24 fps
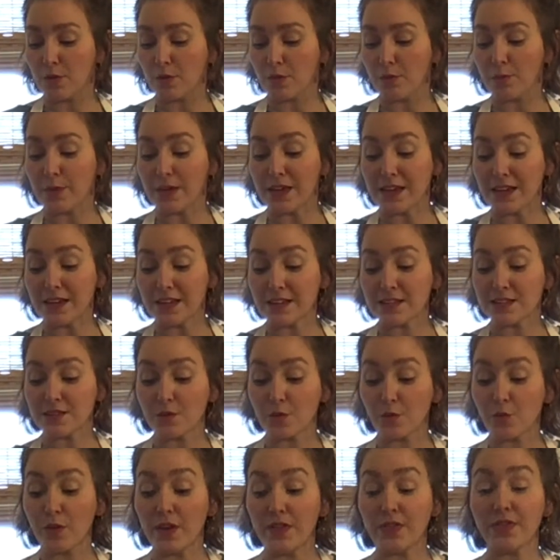because
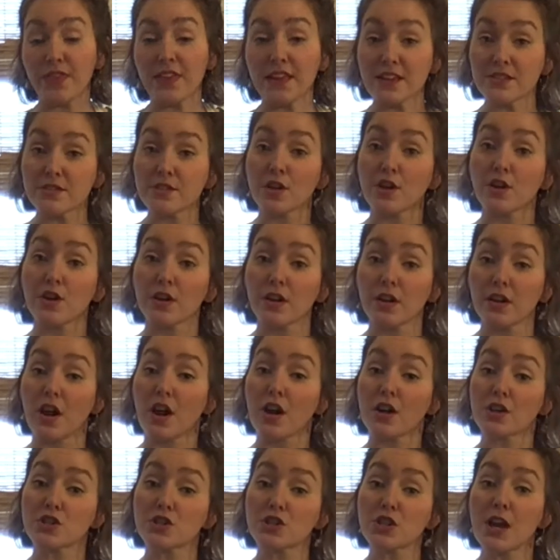when things
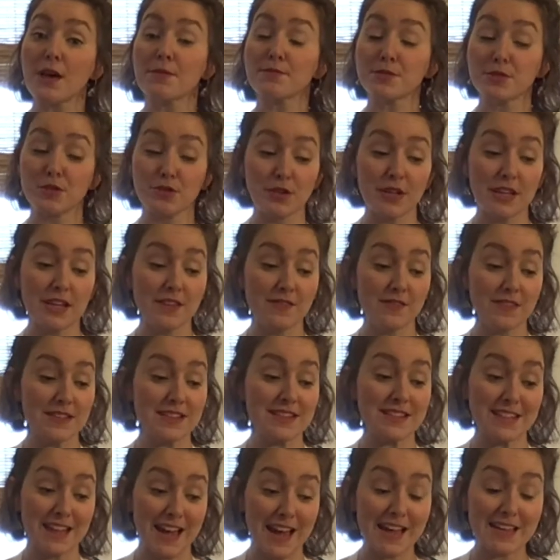are chopped to even
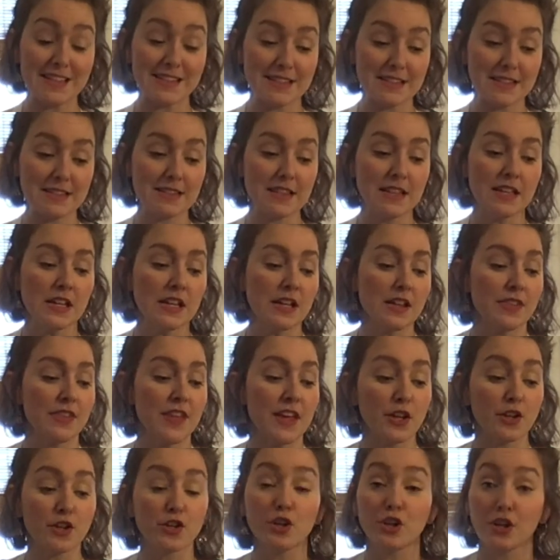sizes,
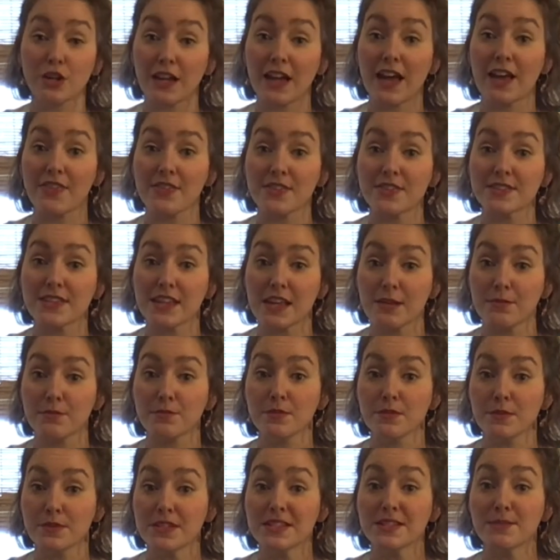they cook at the same
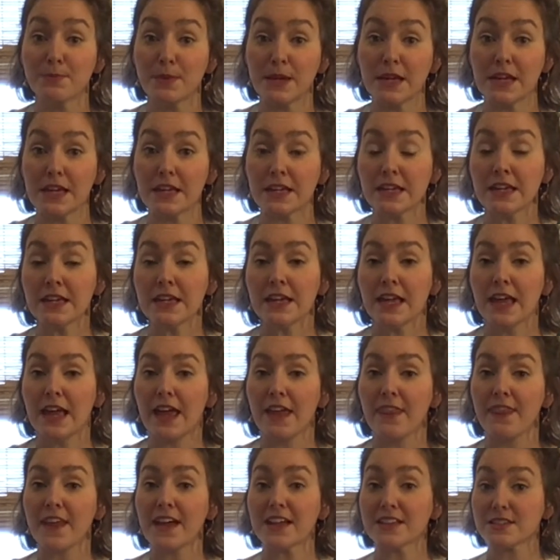speed.
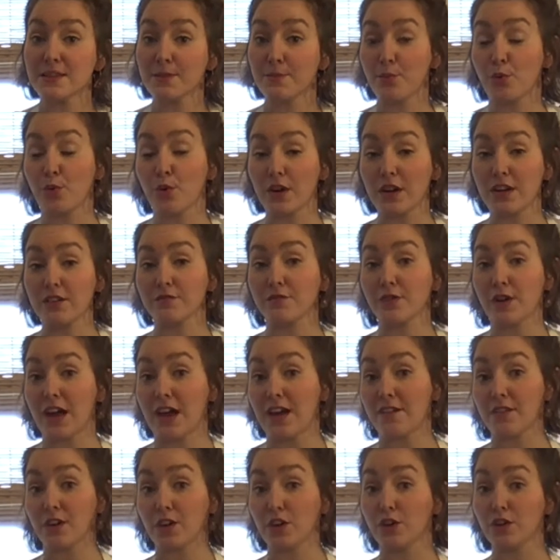And that's important for
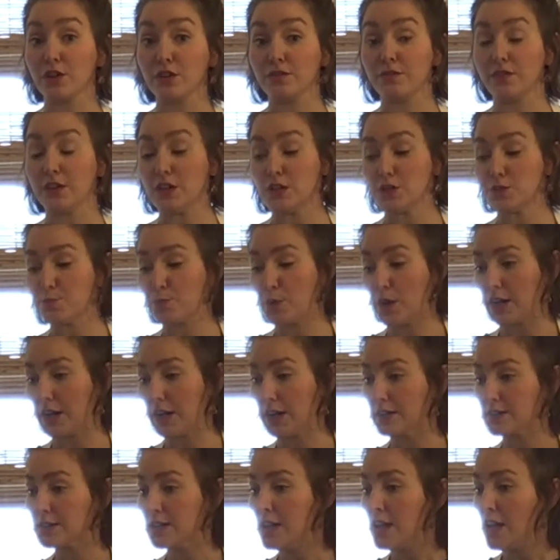having a good finished
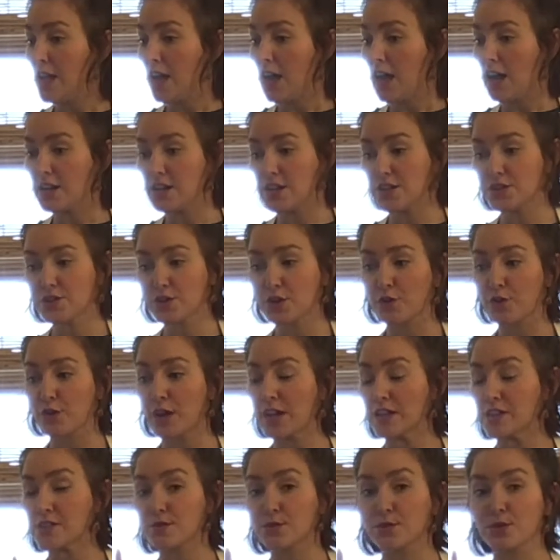product. Onion's a
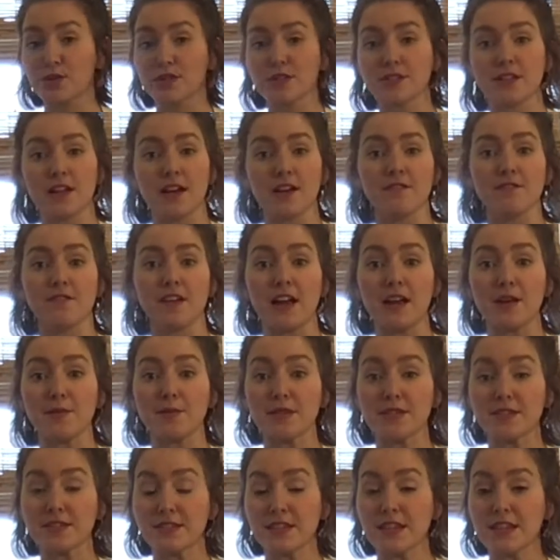great source of
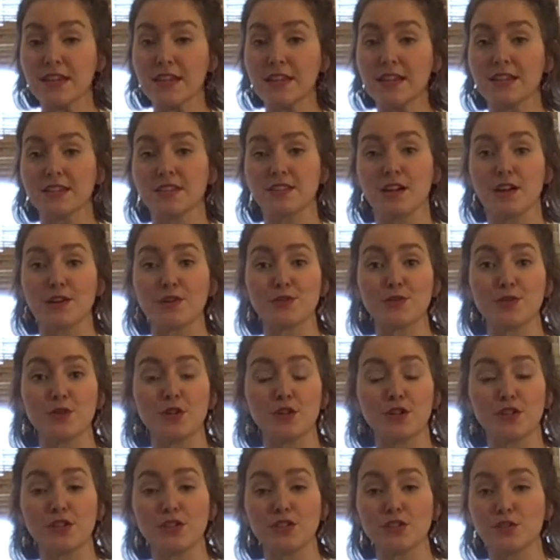vitamin C. It's also a
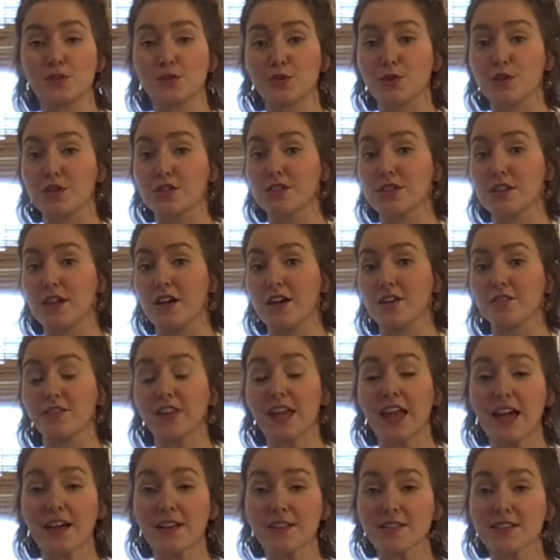good source of
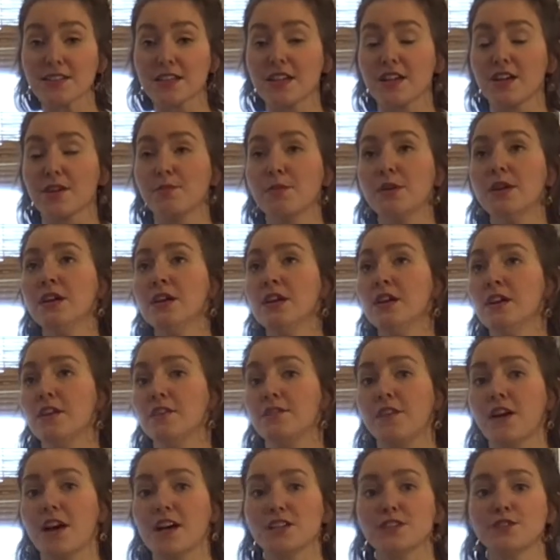calcium,
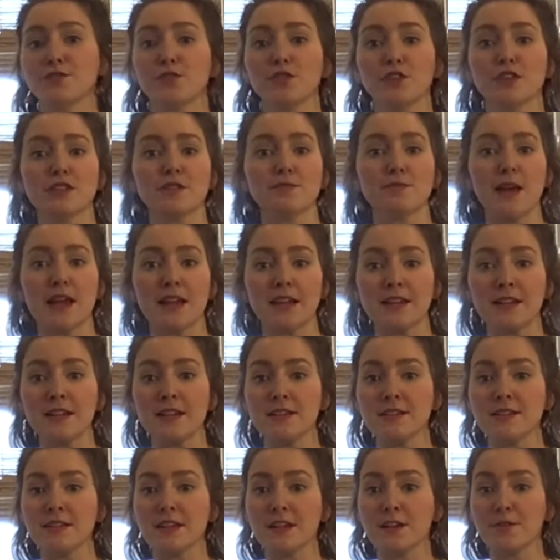phosphorus,
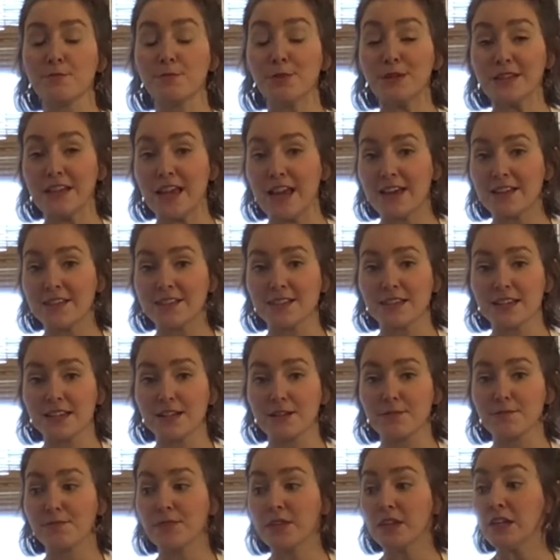magnesium,
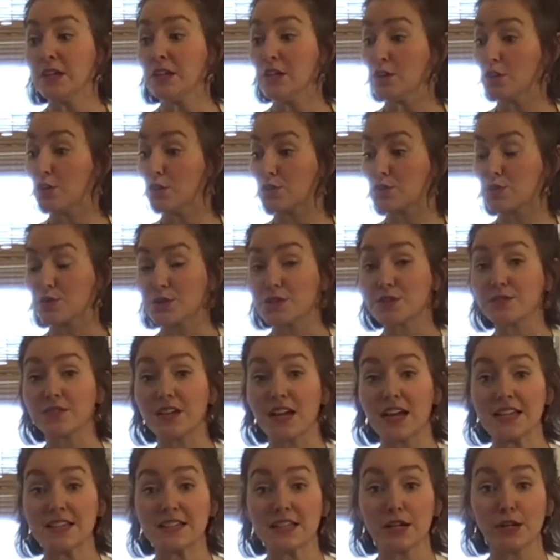potassium, good source of
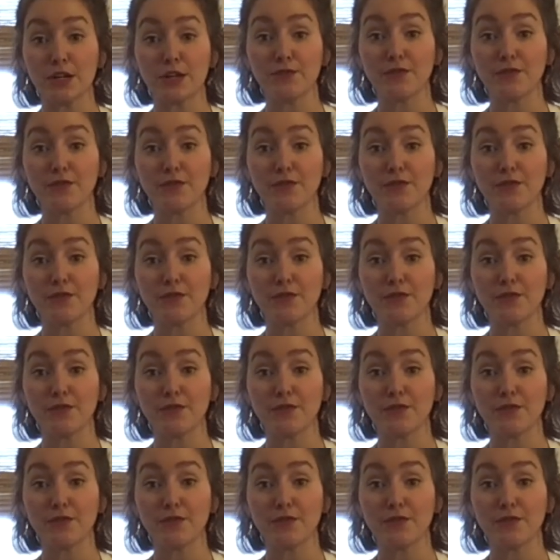dietary